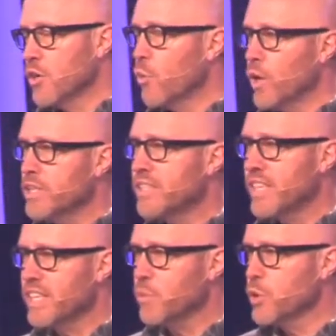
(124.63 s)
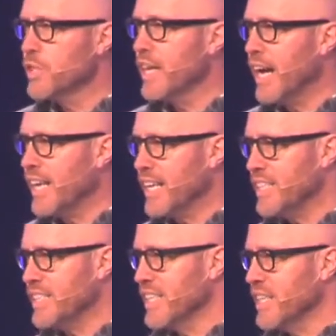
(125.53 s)
One said he would not
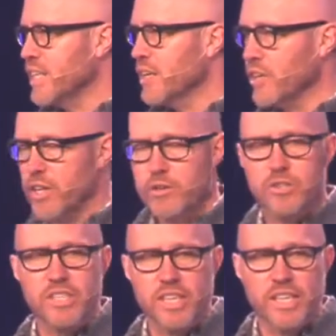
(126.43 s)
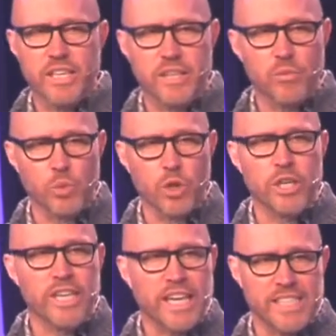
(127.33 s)
and did, the other said he
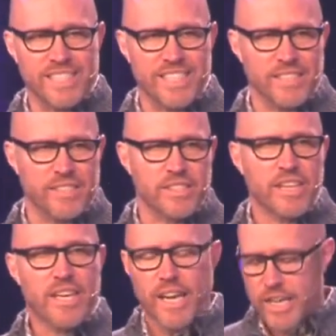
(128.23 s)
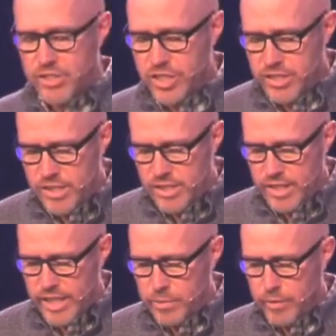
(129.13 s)
would and didn't. And Jesus
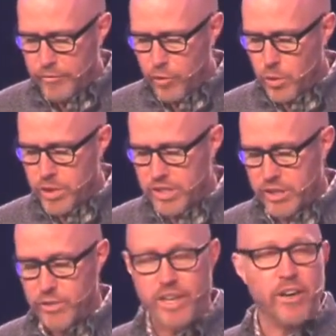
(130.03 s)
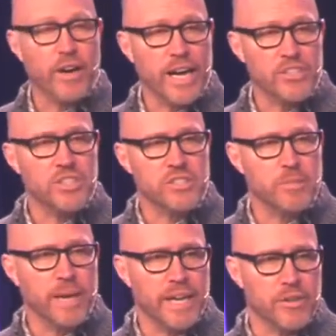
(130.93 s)
laid before us here that our
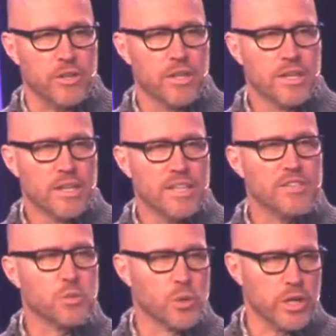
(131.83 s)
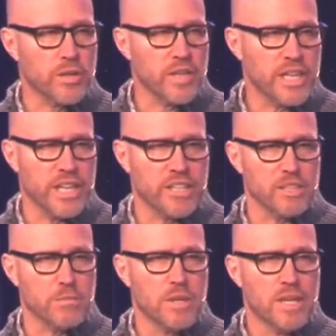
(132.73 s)
actions matter, that the work of the
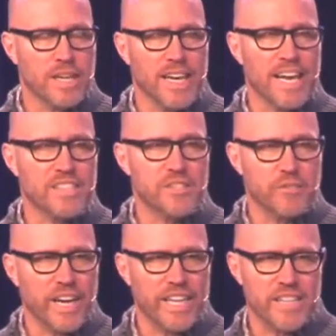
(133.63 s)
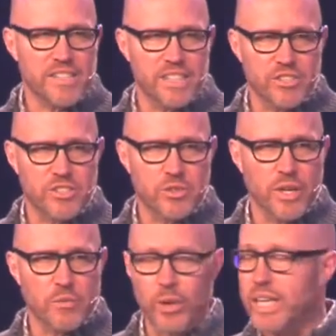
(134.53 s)
kingdom God is inviting us into,
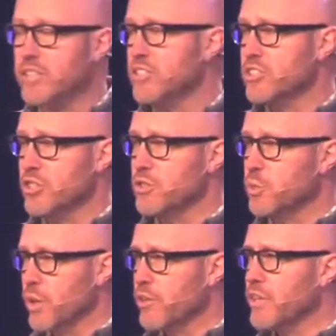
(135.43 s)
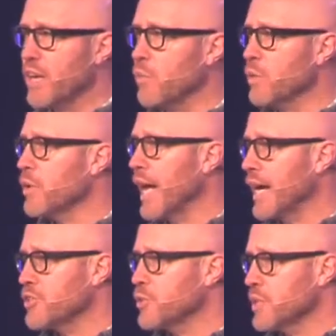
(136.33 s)
and we get to choose whether or not we will
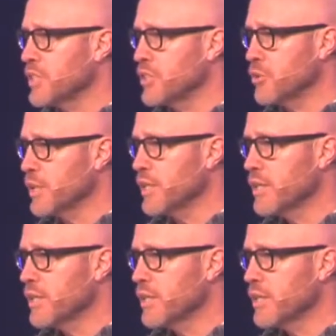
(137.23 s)
actually do it.